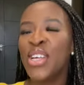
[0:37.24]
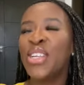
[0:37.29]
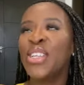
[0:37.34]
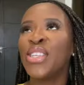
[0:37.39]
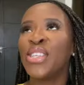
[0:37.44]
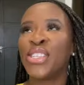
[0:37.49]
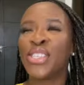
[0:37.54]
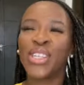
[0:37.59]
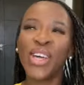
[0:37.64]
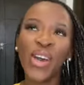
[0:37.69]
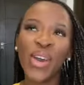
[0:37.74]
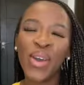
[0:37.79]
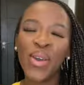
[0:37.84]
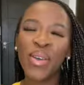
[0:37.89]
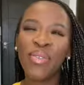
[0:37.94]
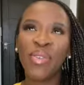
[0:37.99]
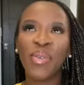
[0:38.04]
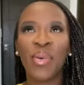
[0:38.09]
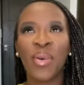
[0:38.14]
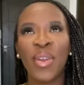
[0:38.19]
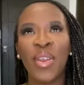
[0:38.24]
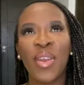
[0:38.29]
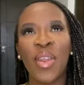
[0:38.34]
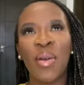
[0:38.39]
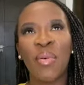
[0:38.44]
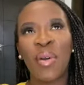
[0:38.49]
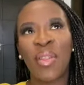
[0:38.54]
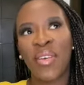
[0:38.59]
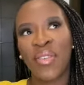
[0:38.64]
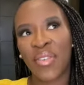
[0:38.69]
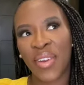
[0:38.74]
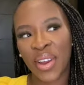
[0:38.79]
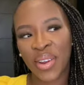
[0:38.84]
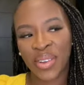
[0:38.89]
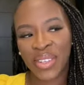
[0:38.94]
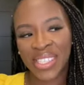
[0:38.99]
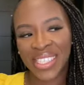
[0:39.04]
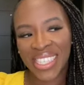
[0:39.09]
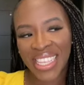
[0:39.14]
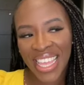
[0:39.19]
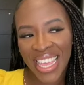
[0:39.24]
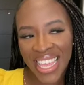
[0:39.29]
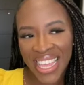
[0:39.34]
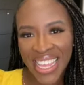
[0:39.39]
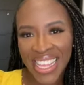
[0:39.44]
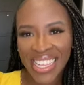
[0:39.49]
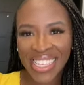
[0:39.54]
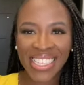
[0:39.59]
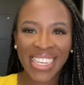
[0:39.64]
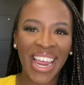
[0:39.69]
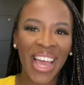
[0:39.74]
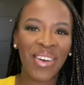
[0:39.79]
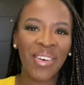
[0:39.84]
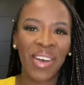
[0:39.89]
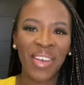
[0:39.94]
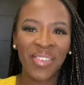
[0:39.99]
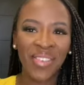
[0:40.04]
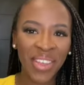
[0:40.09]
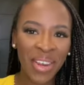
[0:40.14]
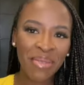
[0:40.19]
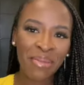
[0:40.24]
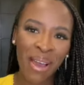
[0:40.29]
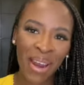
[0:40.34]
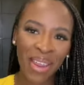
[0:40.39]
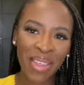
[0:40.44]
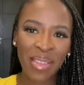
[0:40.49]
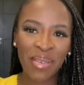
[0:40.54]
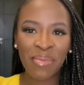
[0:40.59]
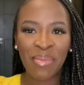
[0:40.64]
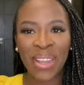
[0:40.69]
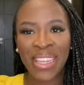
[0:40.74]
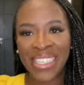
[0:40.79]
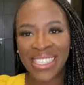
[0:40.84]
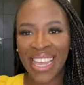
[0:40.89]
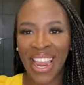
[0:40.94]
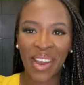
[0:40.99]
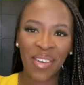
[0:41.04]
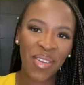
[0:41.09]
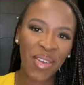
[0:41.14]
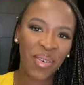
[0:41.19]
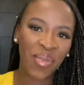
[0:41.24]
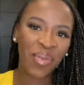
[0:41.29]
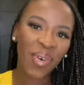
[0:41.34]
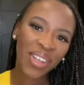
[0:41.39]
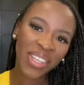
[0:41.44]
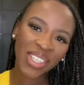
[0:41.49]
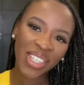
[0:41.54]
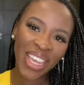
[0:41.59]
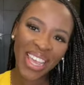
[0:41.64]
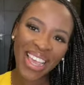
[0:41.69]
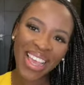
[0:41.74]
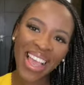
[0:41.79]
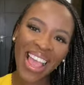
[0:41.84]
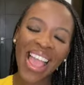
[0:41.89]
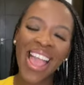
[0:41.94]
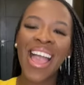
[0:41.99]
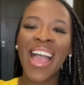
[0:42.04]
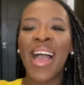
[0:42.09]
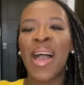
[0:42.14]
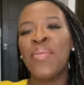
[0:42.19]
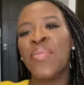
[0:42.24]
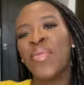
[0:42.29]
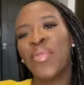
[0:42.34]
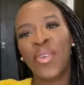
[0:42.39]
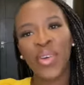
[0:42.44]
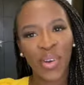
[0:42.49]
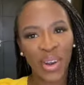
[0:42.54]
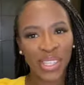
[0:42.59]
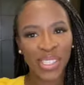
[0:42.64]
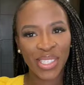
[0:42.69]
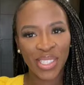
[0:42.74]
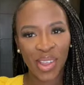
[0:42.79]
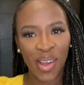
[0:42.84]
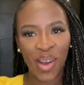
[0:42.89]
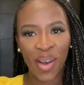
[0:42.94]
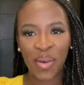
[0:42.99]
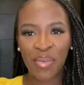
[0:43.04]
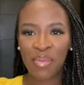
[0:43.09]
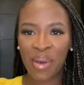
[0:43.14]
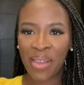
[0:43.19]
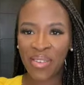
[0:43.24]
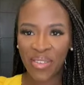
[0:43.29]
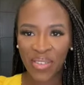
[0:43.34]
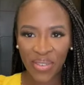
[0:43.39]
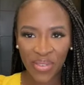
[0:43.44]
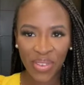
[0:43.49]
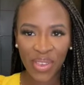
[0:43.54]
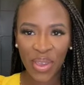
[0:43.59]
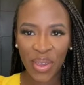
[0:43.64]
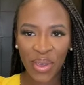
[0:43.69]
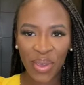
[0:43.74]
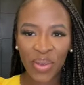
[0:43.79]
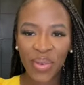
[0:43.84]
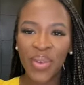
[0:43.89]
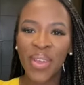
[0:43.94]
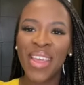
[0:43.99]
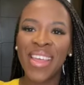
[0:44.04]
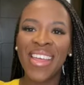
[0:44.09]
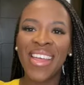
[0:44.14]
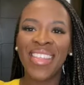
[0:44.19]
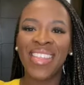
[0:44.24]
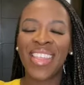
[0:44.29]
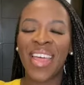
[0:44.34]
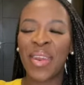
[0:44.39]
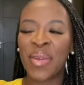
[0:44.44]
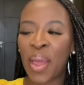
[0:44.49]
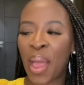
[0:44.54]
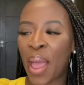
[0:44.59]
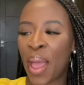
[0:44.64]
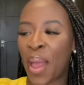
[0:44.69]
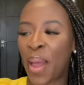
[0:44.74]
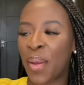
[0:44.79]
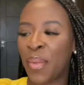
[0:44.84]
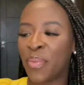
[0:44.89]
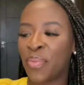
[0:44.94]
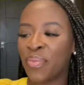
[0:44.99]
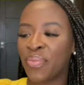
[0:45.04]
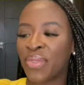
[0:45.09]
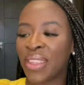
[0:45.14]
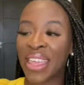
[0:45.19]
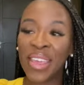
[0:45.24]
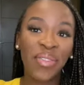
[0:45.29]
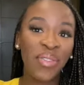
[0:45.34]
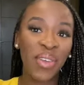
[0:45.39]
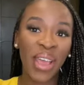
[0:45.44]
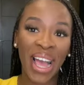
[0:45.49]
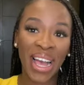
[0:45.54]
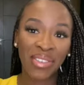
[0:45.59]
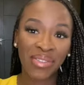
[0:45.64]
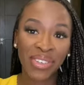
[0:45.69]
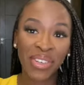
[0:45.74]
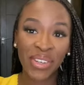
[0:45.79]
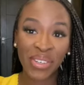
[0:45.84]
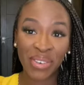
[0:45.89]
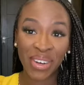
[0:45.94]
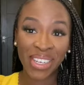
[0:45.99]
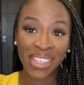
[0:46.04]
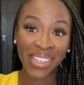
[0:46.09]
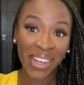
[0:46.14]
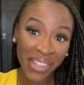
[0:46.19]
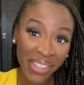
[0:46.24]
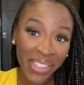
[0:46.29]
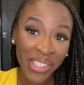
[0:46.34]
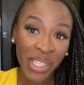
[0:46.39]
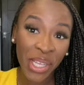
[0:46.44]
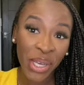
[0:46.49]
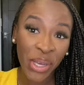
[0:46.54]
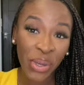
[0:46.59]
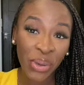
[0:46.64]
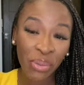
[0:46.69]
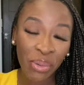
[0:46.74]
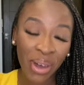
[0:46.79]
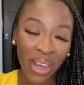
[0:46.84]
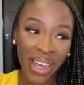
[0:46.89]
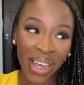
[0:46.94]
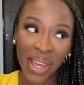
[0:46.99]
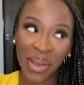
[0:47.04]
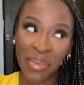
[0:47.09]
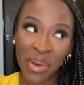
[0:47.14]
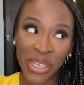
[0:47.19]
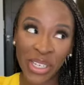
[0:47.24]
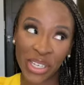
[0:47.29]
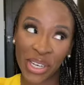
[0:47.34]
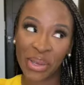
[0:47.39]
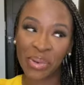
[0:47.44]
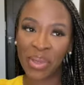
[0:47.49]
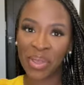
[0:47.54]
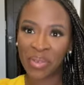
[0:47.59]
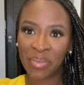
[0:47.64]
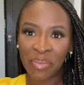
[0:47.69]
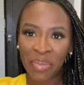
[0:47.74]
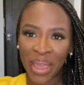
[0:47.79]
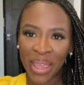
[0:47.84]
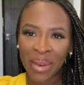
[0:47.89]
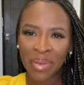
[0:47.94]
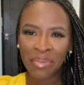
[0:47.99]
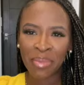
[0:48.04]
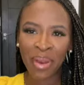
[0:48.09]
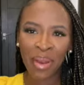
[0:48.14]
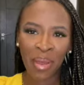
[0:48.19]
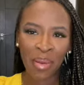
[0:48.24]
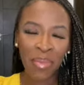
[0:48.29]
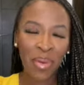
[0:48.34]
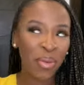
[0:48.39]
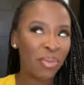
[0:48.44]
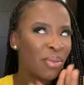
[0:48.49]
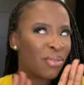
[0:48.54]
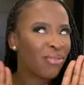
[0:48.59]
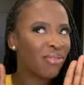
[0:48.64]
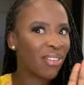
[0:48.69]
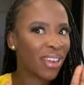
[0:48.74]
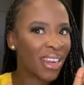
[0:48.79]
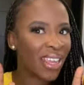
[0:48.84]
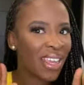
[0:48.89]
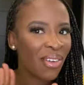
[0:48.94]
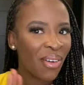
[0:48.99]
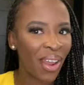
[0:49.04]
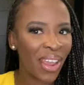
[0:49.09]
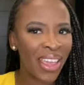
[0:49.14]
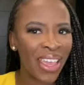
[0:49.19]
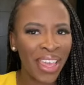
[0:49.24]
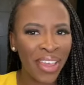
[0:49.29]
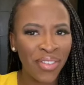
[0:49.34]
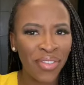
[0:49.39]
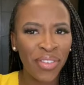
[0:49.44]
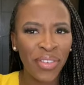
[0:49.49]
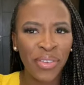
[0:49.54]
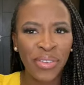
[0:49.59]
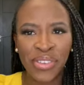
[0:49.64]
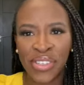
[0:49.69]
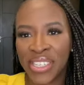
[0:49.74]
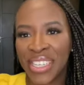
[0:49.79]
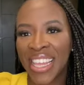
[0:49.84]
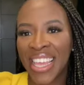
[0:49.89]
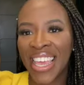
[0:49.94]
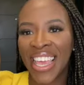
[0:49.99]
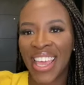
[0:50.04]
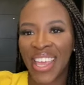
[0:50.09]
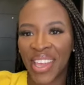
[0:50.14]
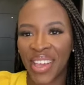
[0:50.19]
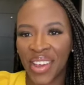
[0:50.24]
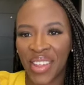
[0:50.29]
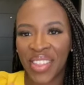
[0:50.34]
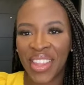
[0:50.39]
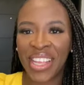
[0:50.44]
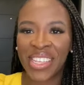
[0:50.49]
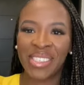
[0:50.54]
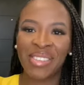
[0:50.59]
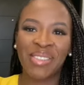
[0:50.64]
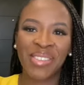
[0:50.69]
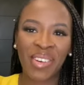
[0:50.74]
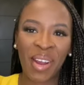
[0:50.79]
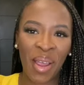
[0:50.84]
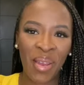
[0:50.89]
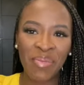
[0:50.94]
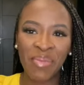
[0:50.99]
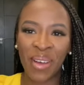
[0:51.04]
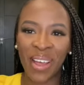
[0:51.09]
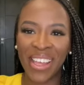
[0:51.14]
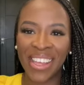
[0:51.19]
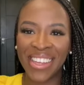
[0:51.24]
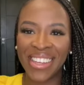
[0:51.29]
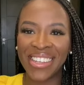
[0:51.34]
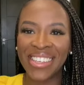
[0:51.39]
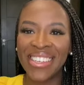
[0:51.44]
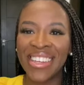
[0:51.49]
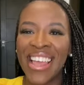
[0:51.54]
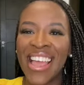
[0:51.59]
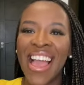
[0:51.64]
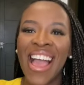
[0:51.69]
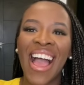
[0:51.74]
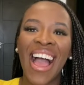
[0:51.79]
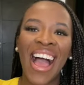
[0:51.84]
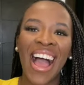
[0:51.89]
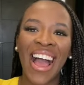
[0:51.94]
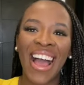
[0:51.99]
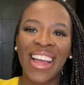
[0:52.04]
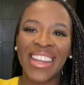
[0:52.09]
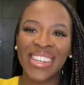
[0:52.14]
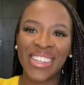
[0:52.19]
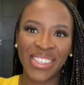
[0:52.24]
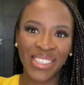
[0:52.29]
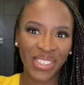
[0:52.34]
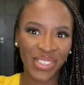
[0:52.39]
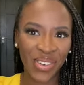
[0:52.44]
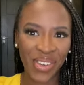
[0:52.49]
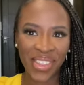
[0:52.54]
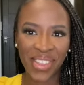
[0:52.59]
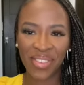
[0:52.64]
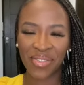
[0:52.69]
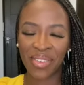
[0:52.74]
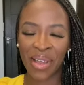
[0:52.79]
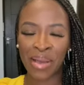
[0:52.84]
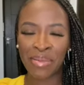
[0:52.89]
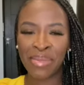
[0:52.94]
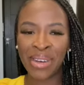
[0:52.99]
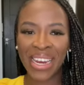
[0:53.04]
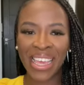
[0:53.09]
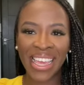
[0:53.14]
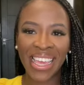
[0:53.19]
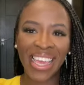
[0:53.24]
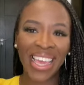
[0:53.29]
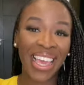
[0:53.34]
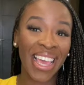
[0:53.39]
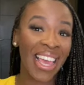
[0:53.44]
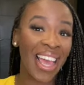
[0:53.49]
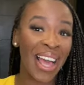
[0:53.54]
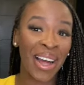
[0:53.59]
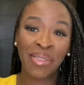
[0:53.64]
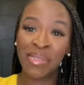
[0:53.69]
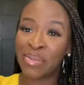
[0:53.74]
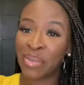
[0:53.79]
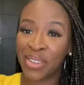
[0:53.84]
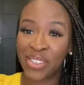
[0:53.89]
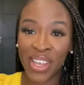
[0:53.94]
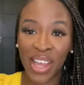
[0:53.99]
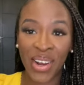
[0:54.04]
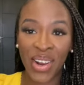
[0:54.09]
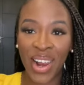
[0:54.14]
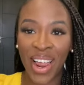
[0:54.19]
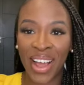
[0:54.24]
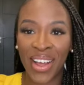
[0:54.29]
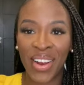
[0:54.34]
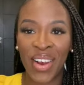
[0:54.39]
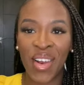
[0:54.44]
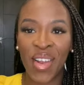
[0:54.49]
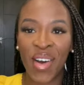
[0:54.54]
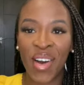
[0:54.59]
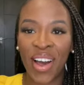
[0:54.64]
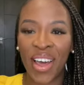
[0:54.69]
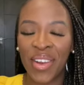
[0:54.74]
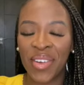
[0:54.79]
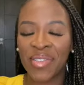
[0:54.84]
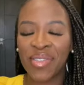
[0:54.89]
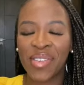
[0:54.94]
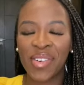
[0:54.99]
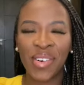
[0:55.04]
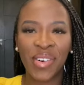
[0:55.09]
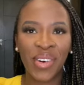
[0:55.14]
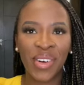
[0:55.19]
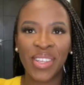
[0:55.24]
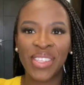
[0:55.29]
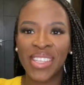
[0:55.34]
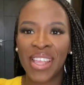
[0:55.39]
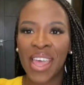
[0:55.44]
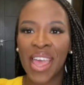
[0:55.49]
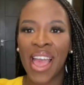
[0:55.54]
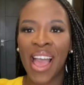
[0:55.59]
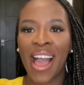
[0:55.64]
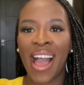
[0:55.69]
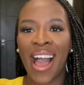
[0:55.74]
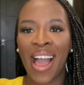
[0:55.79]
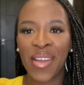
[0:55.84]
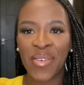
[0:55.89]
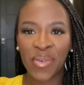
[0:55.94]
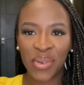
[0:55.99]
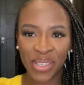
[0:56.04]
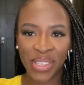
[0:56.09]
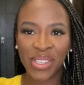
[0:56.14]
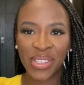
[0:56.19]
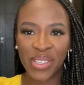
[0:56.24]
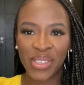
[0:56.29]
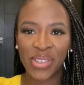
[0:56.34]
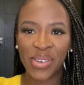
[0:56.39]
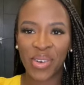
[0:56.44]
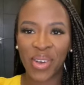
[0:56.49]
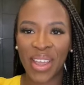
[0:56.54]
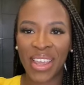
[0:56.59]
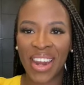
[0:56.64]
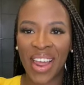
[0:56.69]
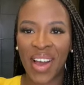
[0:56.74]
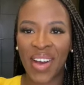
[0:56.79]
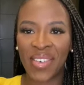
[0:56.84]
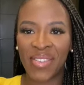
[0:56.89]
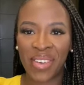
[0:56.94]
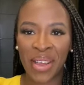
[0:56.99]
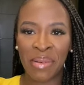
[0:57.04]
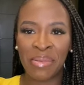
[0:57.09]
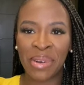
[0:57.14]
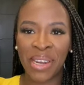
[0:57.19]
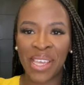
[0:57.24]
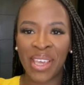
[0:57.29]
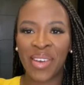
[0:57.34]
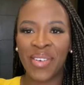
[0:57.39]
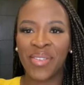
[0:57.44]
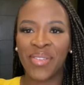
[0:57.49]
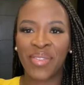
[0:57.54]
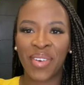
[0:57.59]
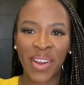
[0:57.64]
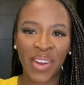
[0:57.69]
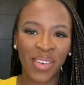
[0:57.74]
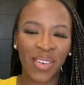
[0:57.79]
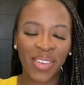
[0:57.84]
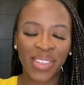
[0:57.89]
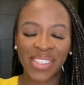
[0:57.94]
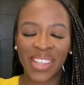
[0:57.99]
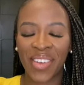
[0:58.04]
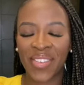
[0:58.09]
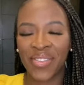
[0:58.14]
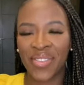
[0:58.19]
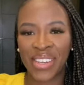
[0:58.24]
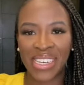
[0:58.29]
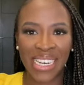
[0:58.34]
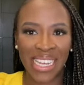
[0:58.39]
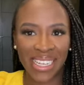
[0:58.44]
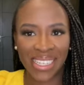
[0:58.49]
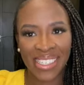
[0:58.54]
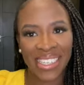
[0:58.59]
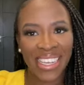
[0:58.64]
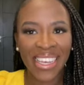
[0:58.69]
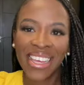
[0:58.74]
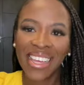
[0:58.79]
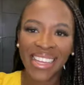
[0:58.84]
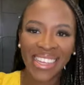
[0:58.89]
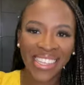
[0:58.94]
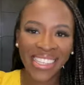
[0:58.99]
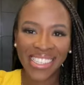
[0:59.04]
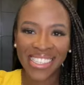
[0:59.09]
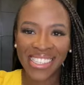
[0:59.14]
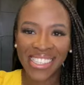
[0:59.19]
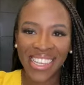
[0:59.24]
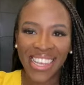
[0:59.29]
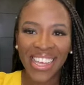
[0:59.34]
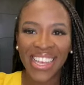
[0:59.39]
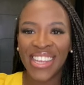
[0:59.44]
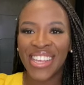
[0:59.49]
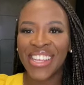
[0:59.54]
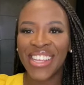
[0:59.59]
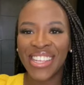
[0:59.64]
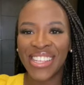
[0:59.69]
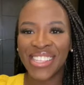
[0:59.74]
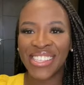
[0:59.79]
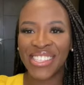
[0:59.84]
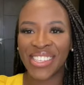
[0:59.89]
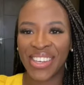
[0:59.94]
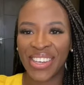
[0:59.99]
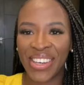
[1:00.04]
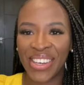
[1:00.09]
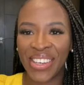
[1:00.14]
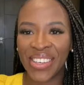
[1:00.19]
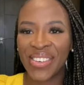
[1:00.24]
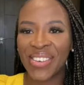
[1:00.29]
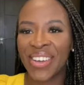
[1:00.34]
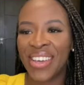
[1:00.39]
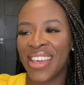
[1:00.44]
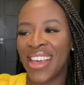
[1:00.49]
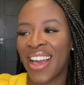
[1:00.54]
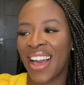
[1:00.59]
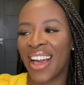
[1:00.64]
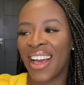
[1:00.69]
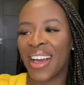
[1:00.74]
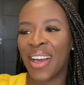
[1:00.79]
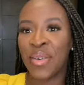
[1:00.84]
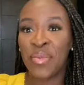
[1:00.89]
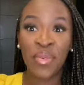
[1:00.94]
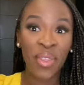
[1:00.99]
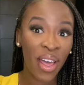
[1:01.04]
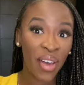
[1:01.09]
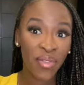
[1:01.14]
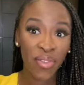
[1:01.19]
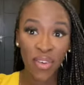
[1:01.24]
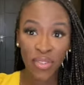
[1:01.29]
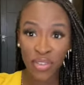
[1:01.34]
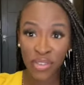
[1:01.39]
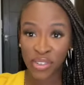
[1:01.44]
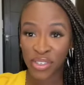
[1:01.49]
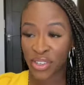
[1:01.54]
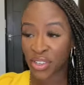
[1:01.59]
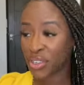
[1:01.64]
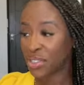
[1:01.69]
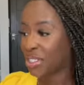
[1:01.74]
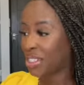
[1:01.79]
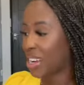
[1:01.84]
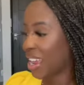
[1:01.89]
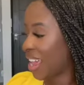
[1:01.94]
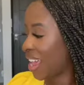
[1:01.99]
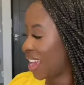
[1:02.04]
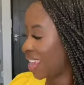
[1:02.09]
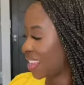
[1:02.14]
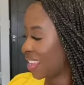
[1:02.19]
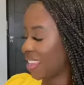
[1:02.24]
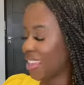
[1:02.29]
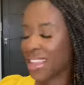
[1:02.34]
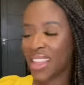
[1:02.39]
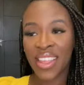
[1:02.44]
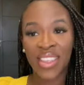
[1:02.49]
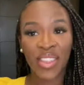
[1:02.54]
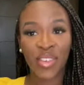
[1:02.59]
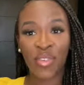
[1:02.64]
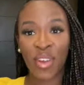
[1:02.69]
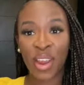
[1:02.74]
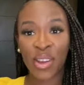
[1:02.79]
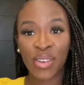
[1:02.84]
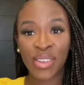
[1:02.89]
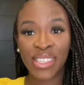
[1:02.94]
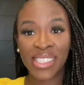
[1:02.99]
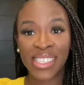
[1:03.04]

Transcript: So if you want to know what the fragrance is and how I feel about it, then please carry on watching. And before I start on my review, then if you haven't already done so, I don't know where you've been, but it would be really great if you just hit on that subscribe button and join the family. It helps my channel out a lot, and of course I want you to join our family of fragrance fanatics. So without further ado, today the fragrance